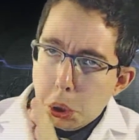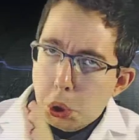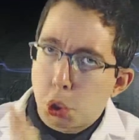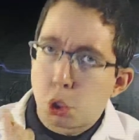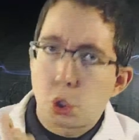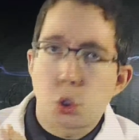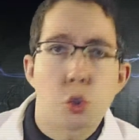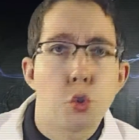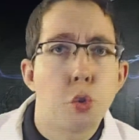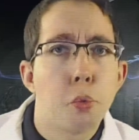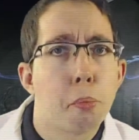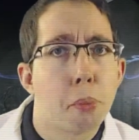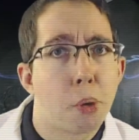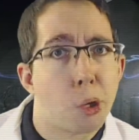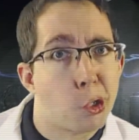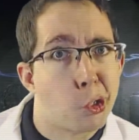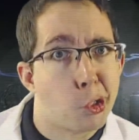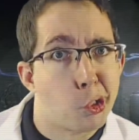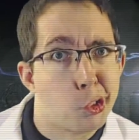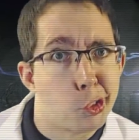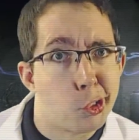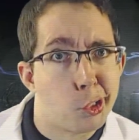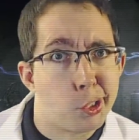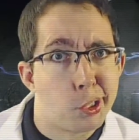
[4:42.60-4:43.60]
super
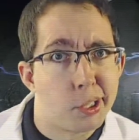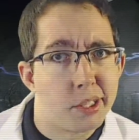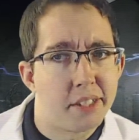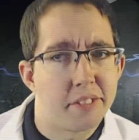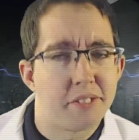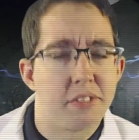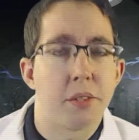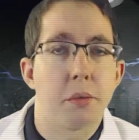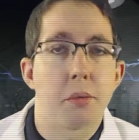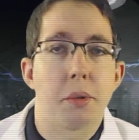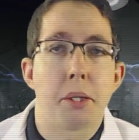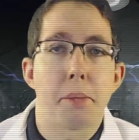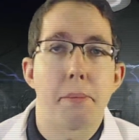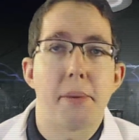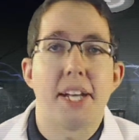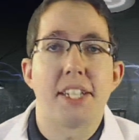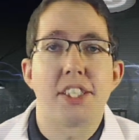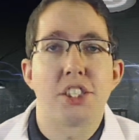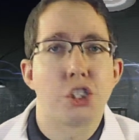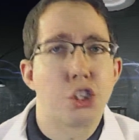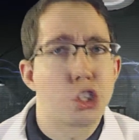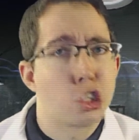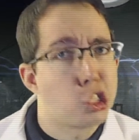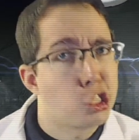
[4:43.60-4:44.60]
good, if you would
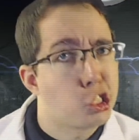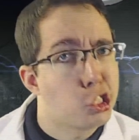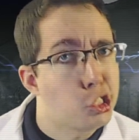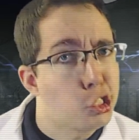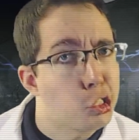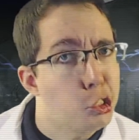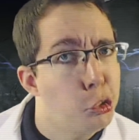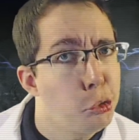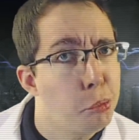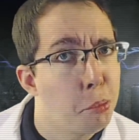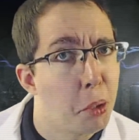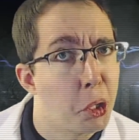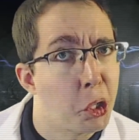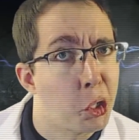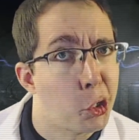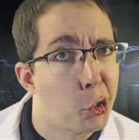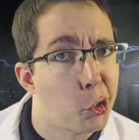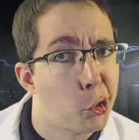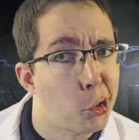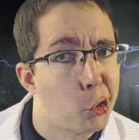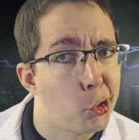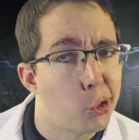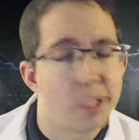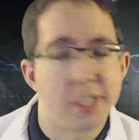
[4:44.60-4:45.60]
imagine. Super
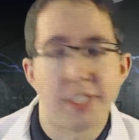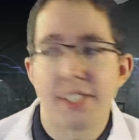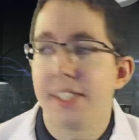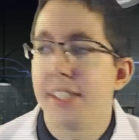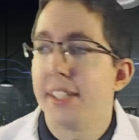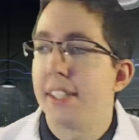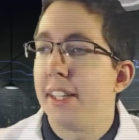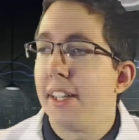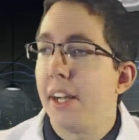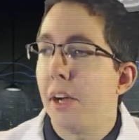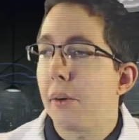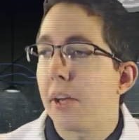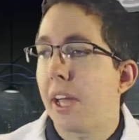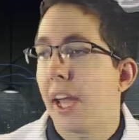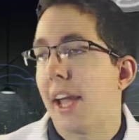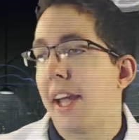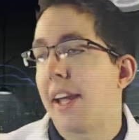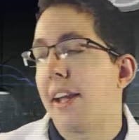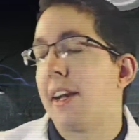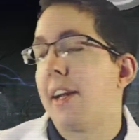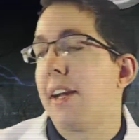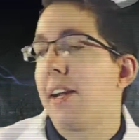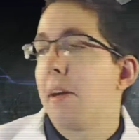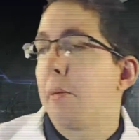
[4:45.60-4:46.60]
good.
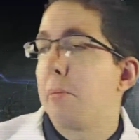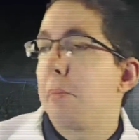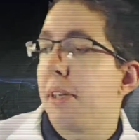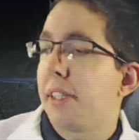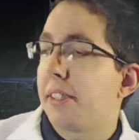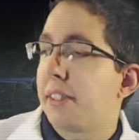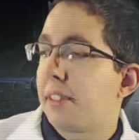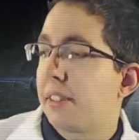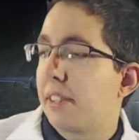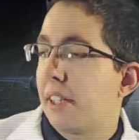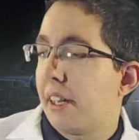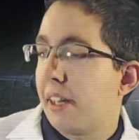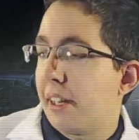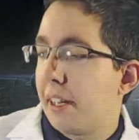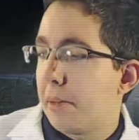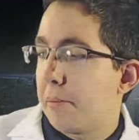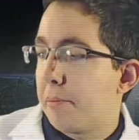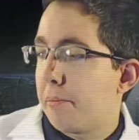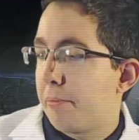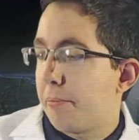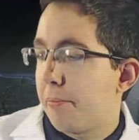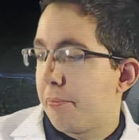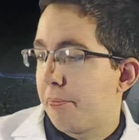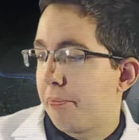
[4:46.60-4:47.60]
Okay, but
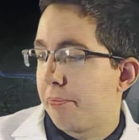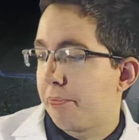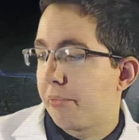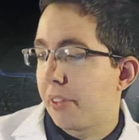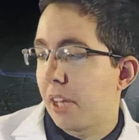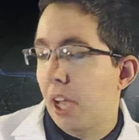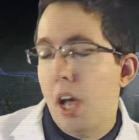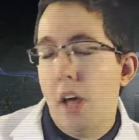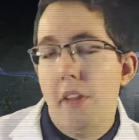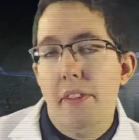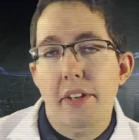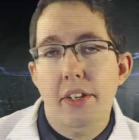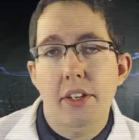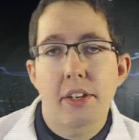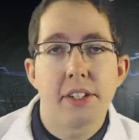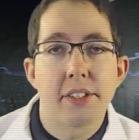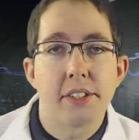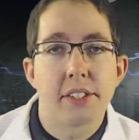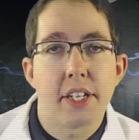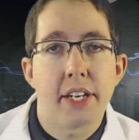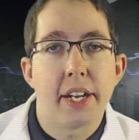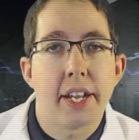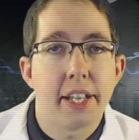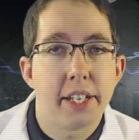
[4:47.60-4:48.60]
other
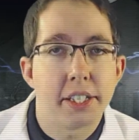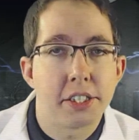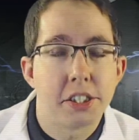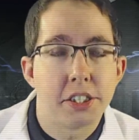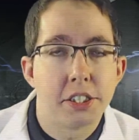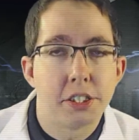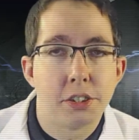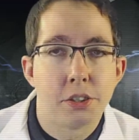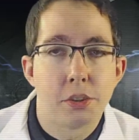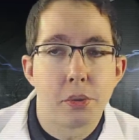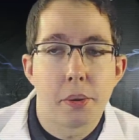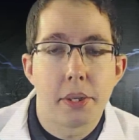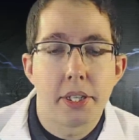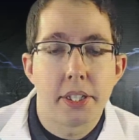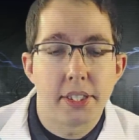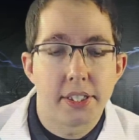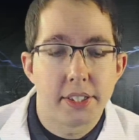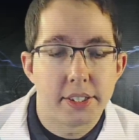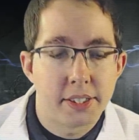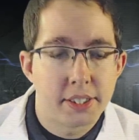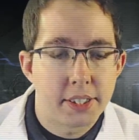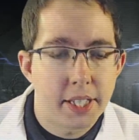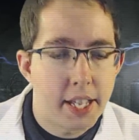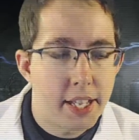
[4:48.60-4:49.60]
cards that I actually enjoyed in
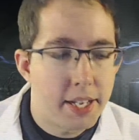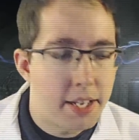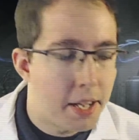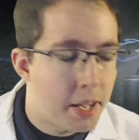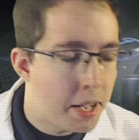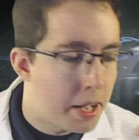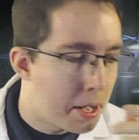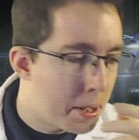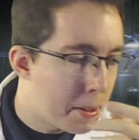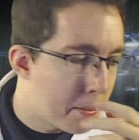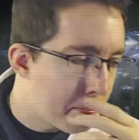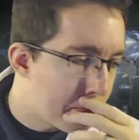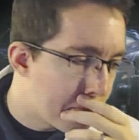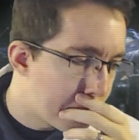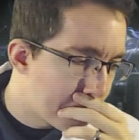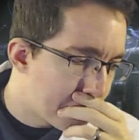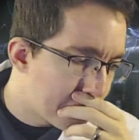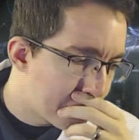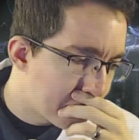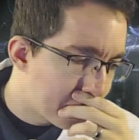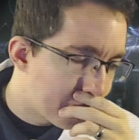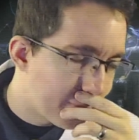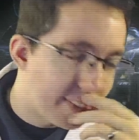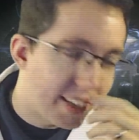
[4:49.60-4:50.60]
the set.
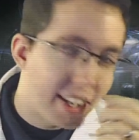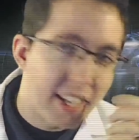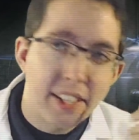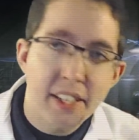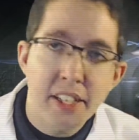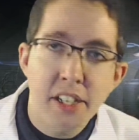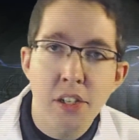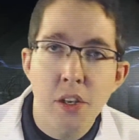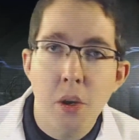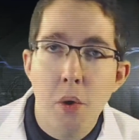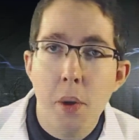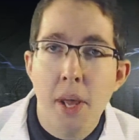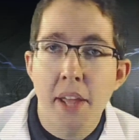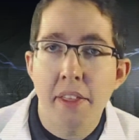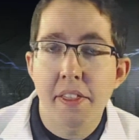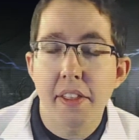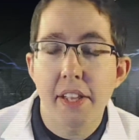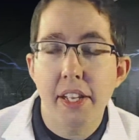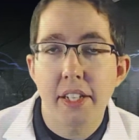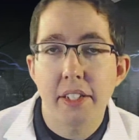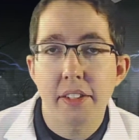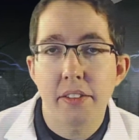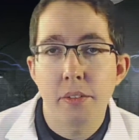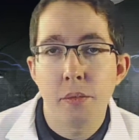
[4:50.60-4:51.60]
I
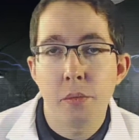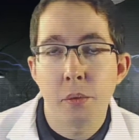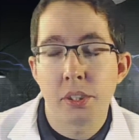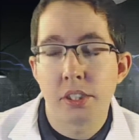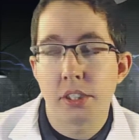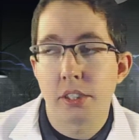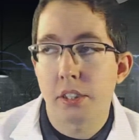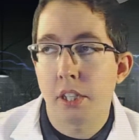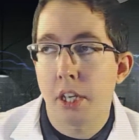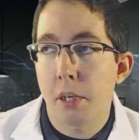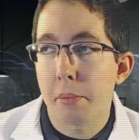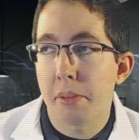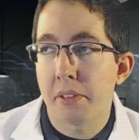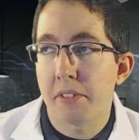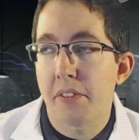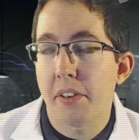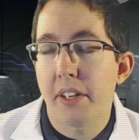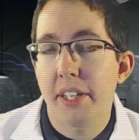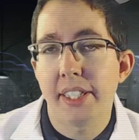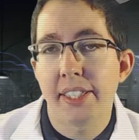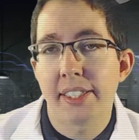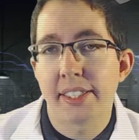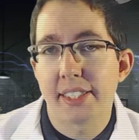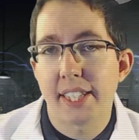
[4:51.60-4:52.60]
think what's going to be
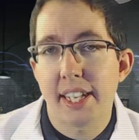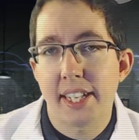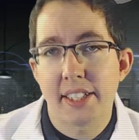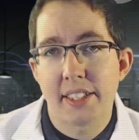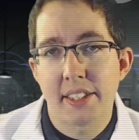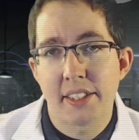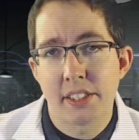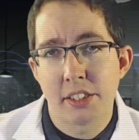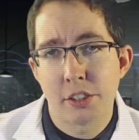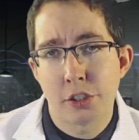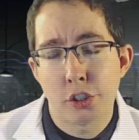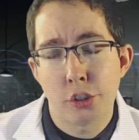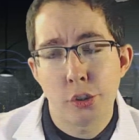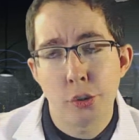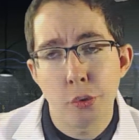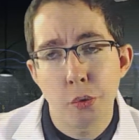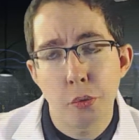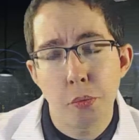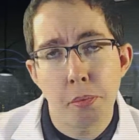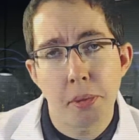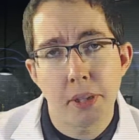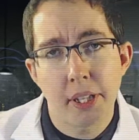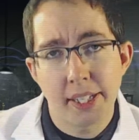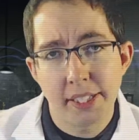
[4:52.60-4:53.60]
funny is that the
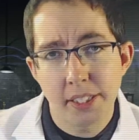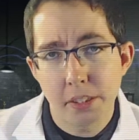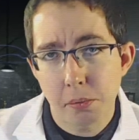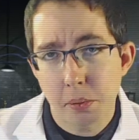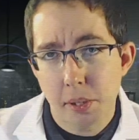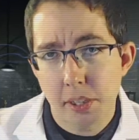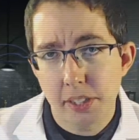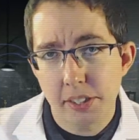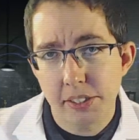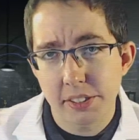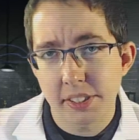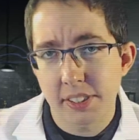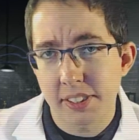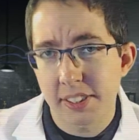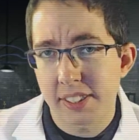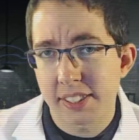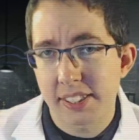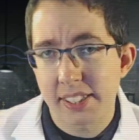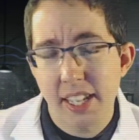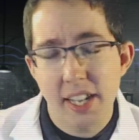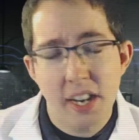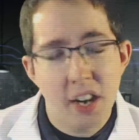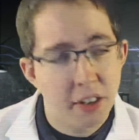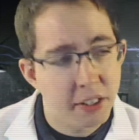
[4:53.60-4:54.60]
2 Planeswalkers in the
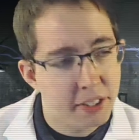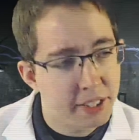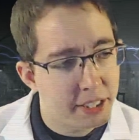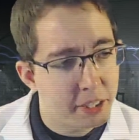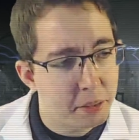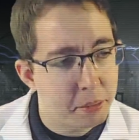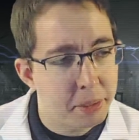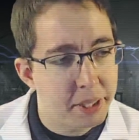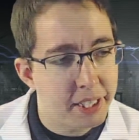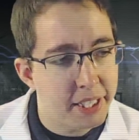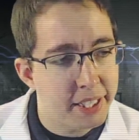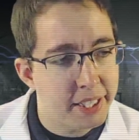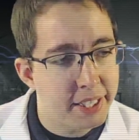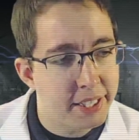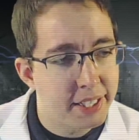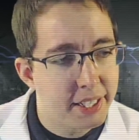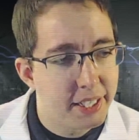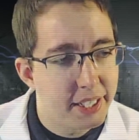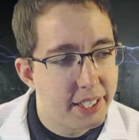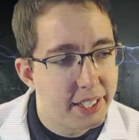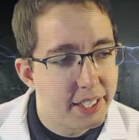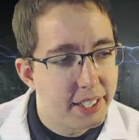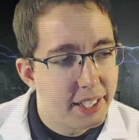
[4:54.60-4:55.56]
set are going to be,